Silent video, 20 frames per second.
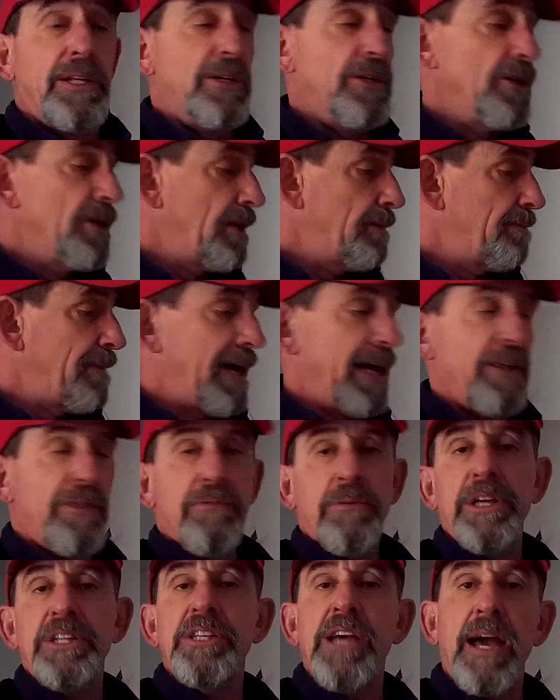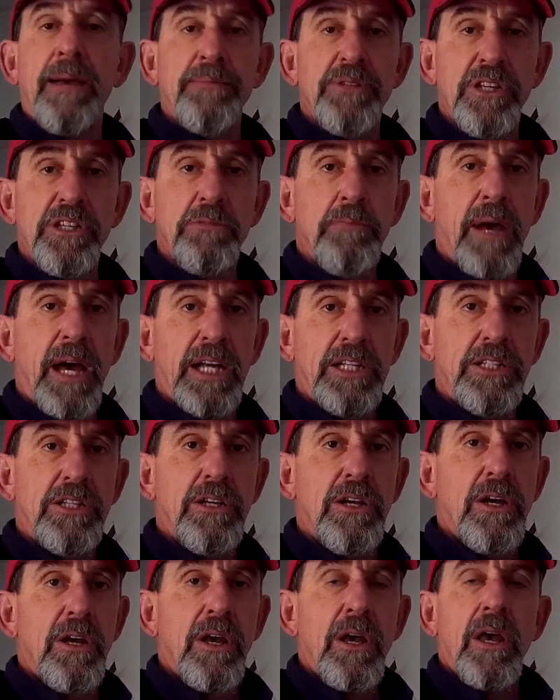You can pay 3 times as much
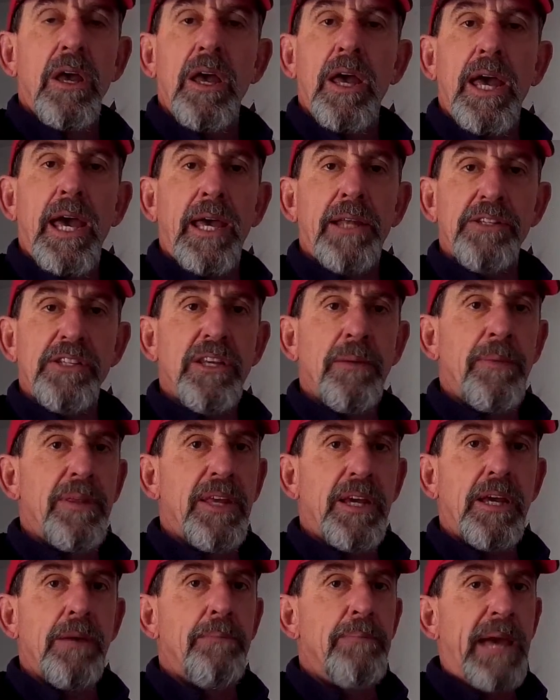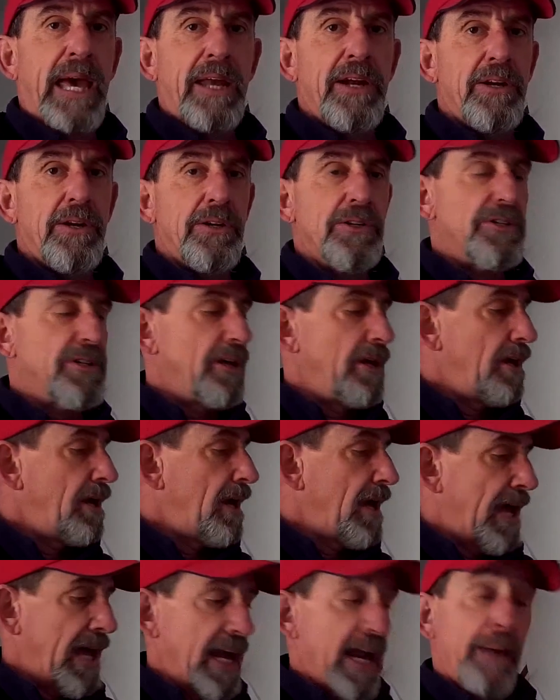at some of the competitors,
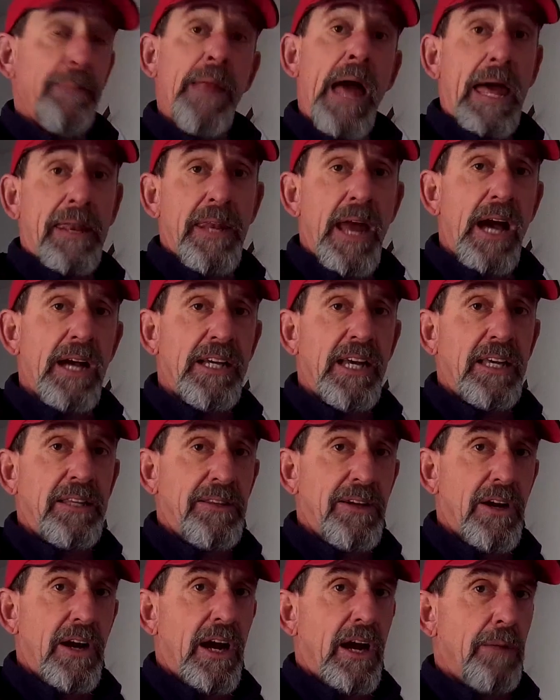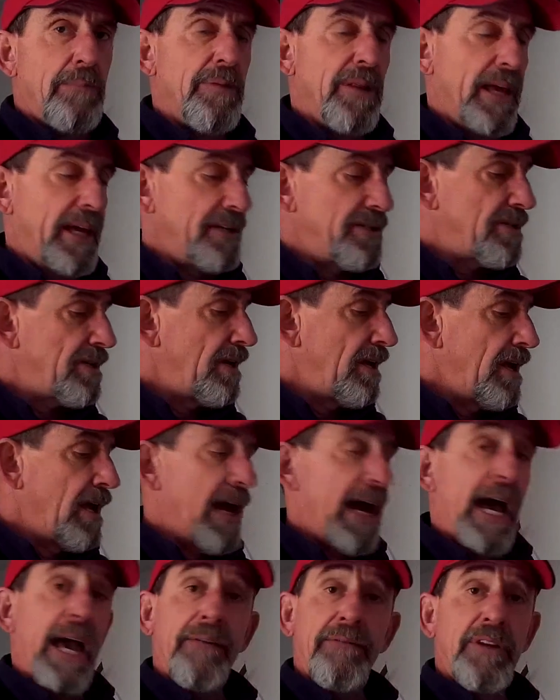and I'm not knocking their airplanes.
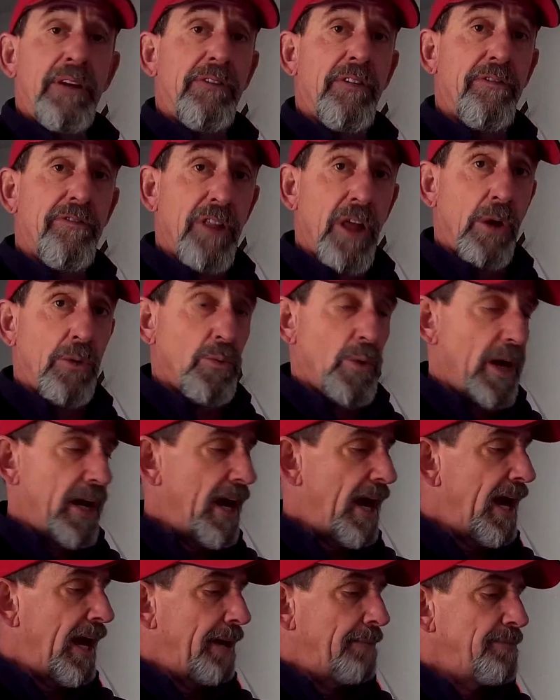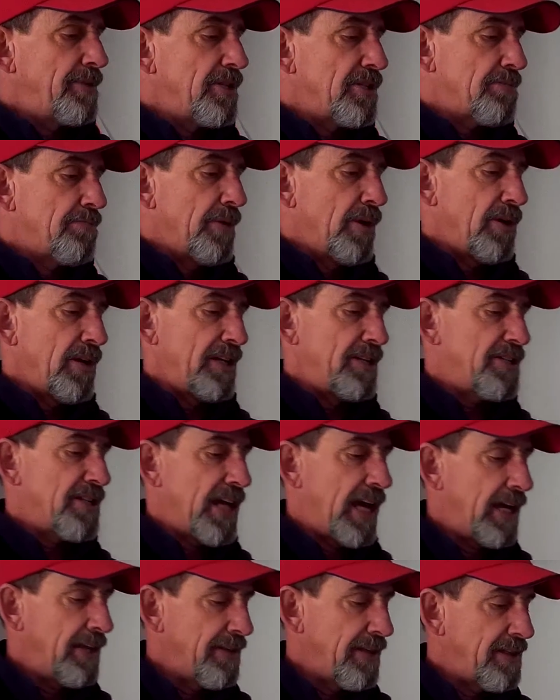I have never flown one. I'm just merely
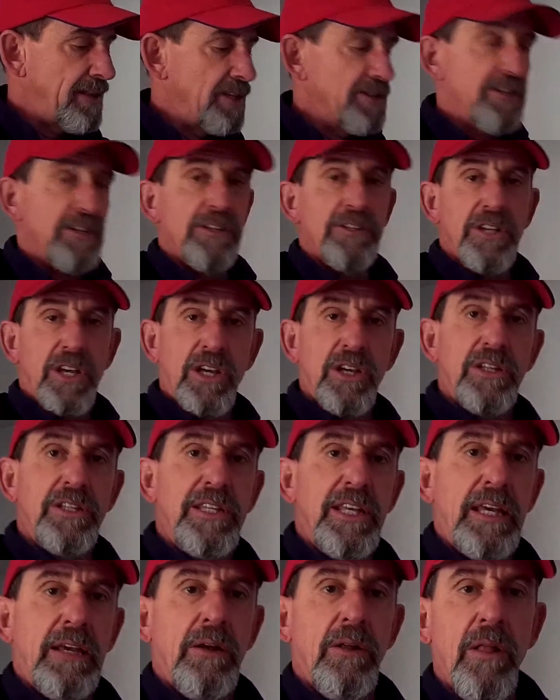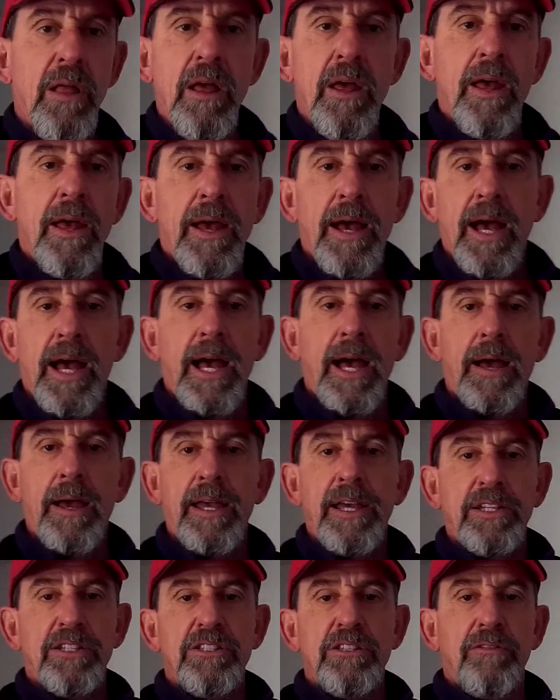saying that this is a good deal.
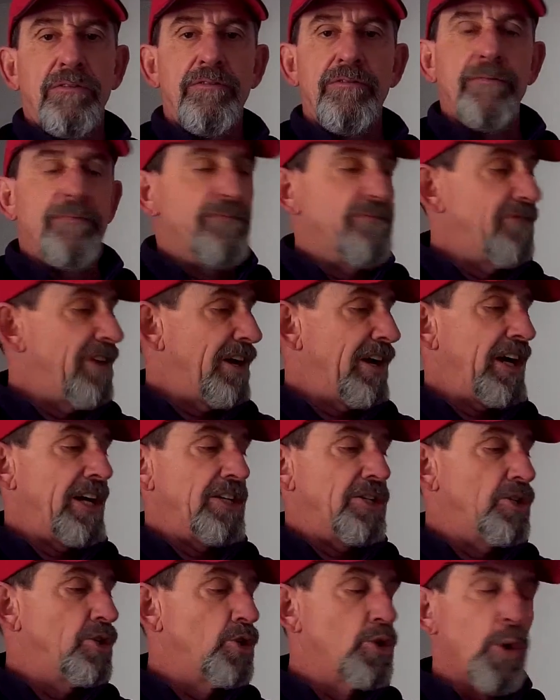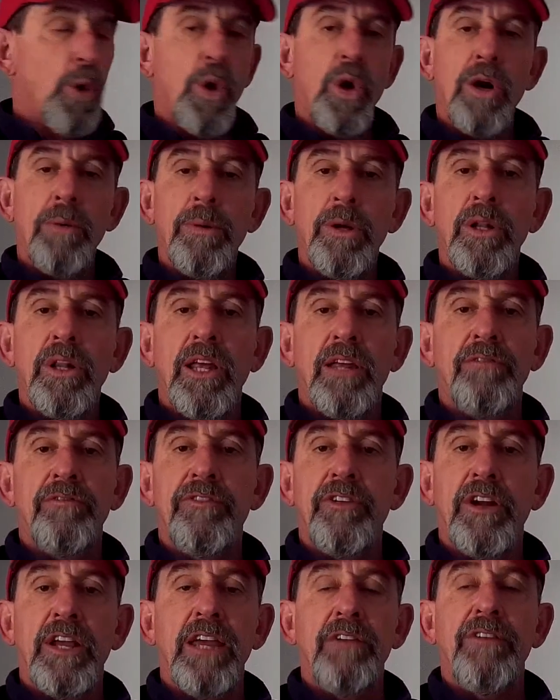It's a very durable and
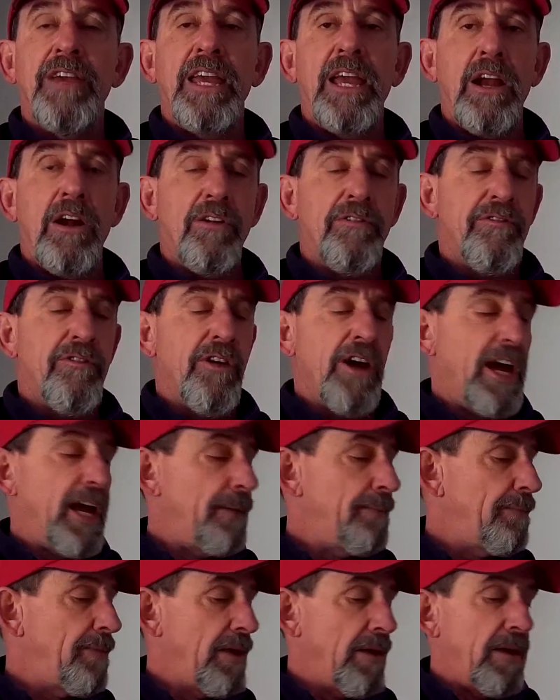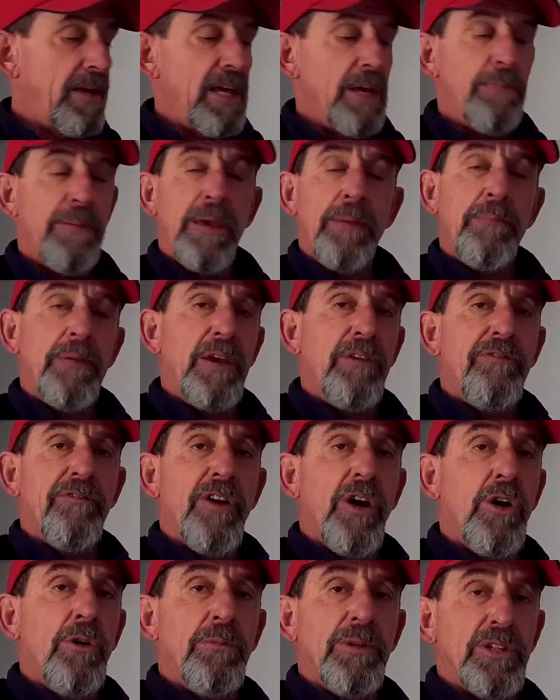forgiving airframe. EPP
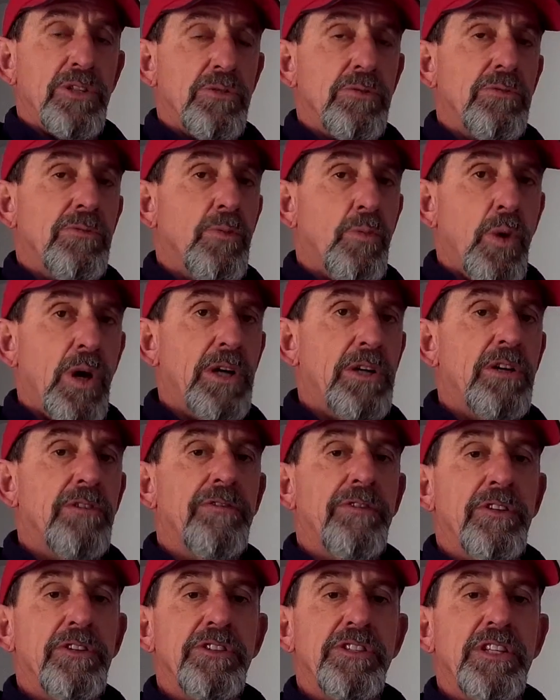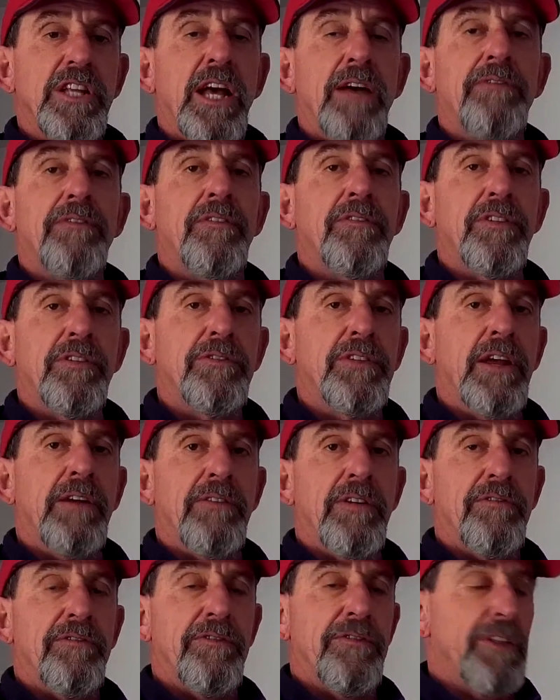foam is wonderful stuff if you've never
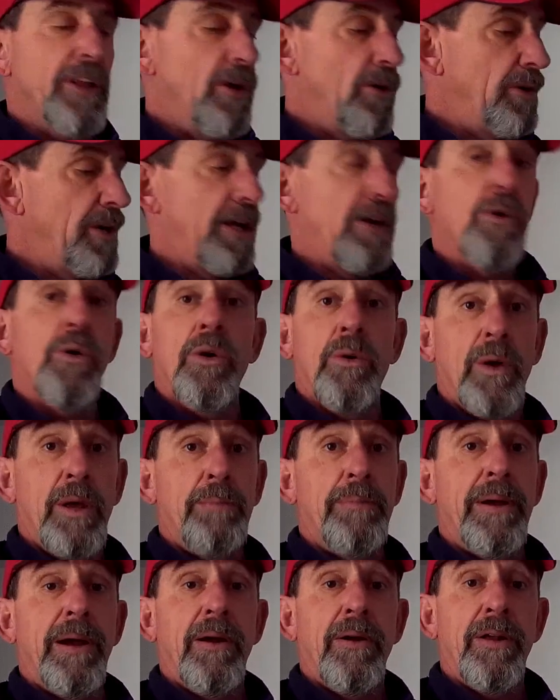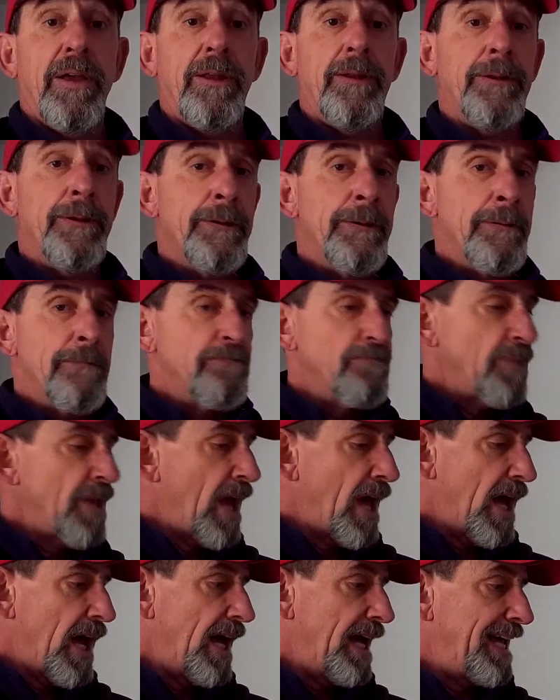flown it or repaired it.
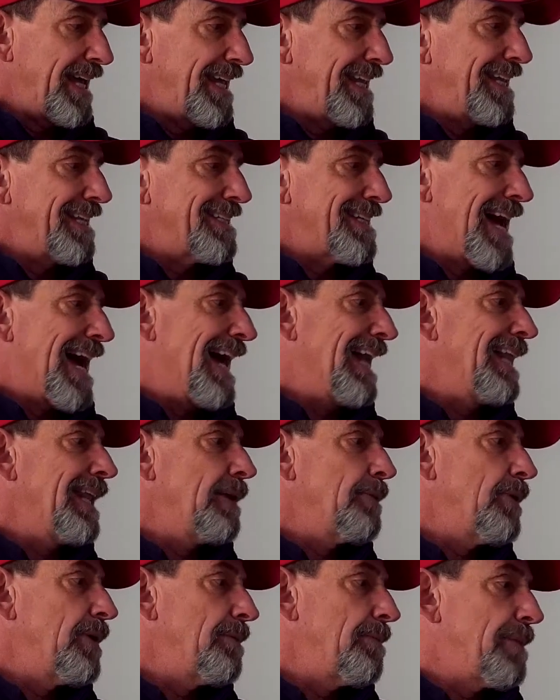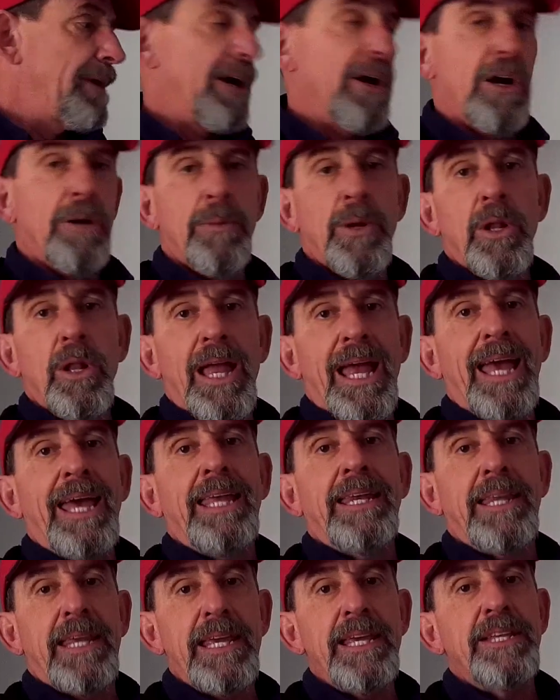It is highly repairable
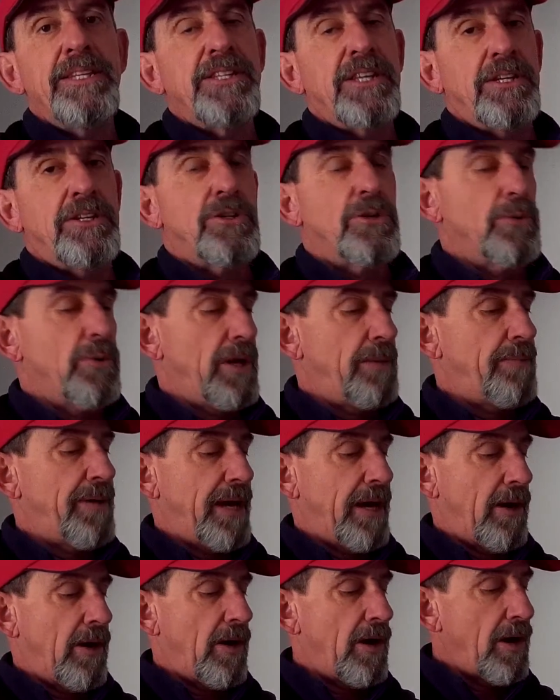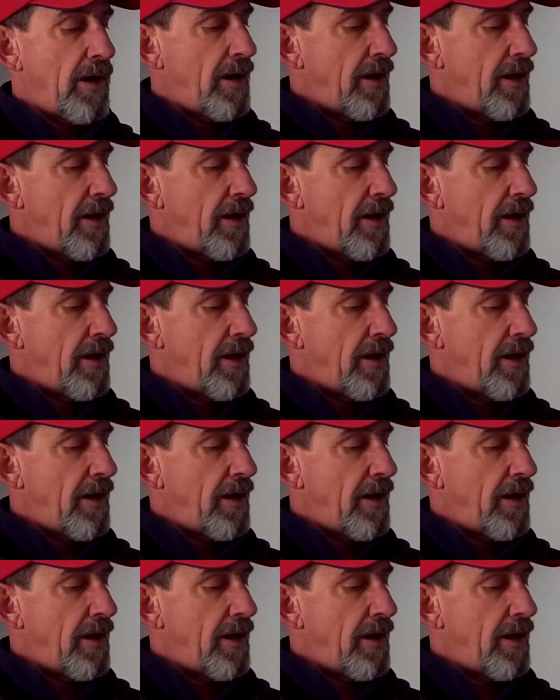and easy to repair.